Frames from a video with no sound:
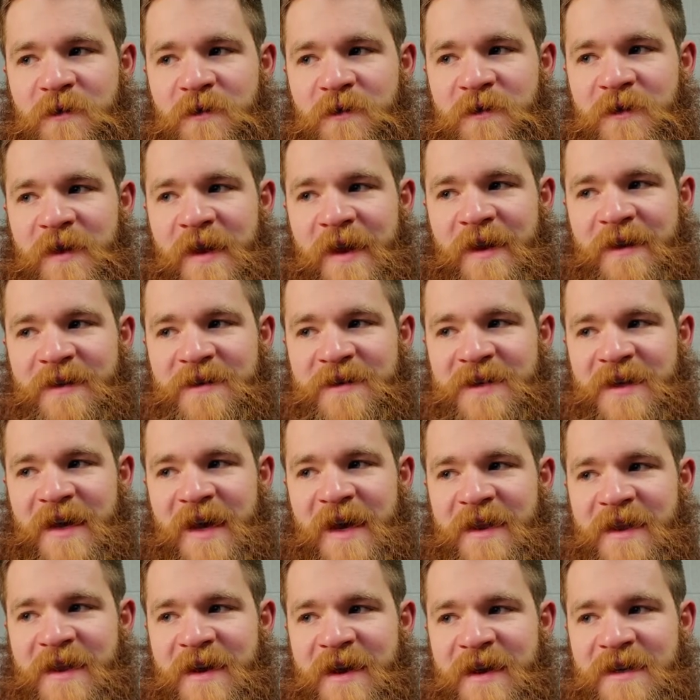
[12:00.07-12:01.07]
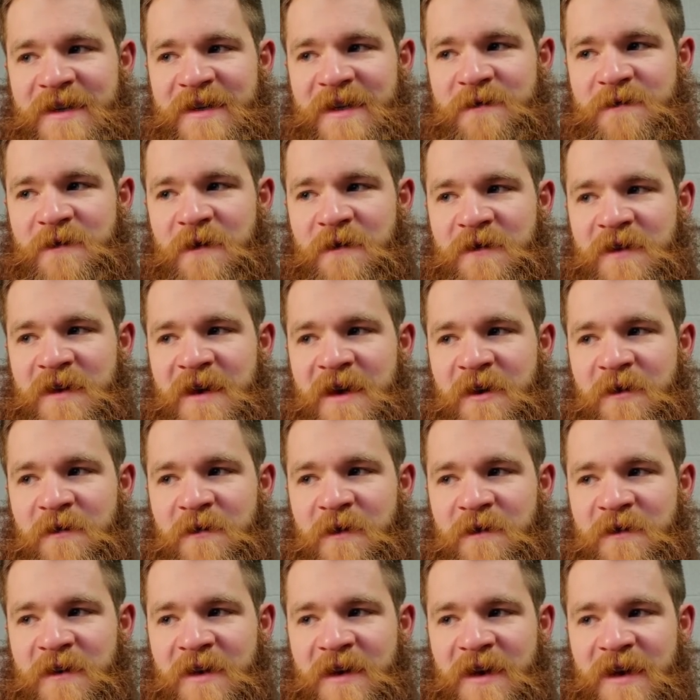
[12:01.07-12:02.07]
than, say, the 1958 or
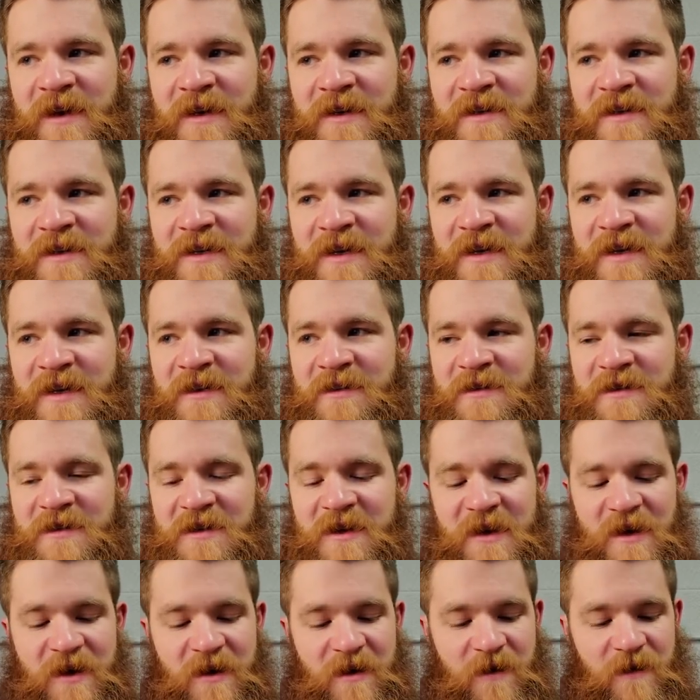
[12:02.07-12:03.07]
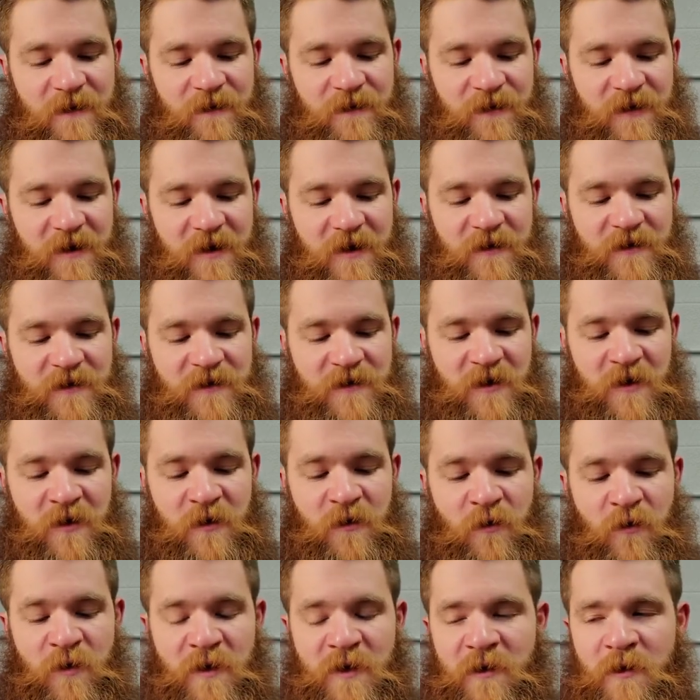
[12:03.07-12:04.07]
59 Ds. So
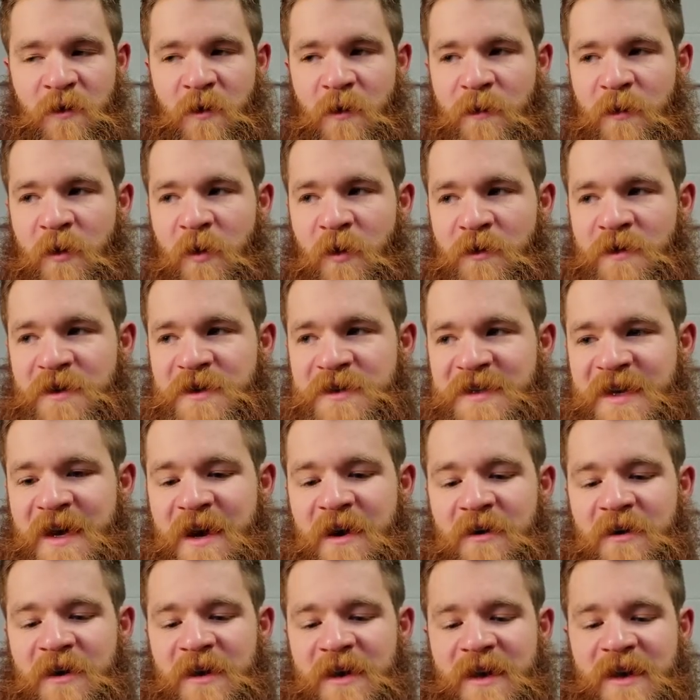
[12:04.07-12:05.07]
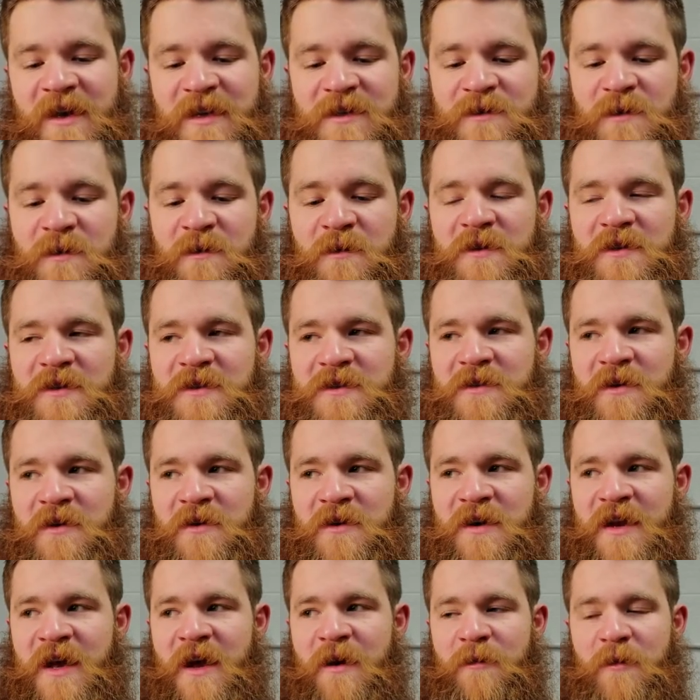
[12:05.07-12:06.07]
we will pull this out in case we want to start
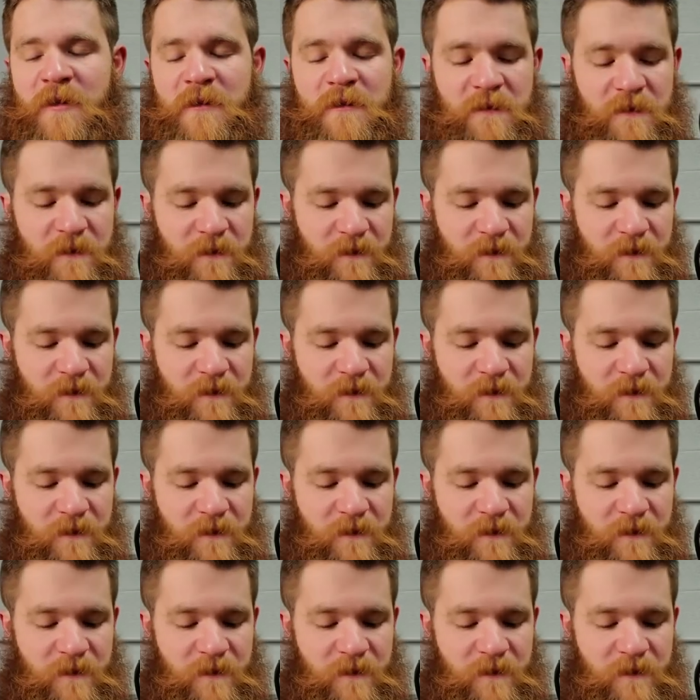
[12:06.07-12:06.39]
an album.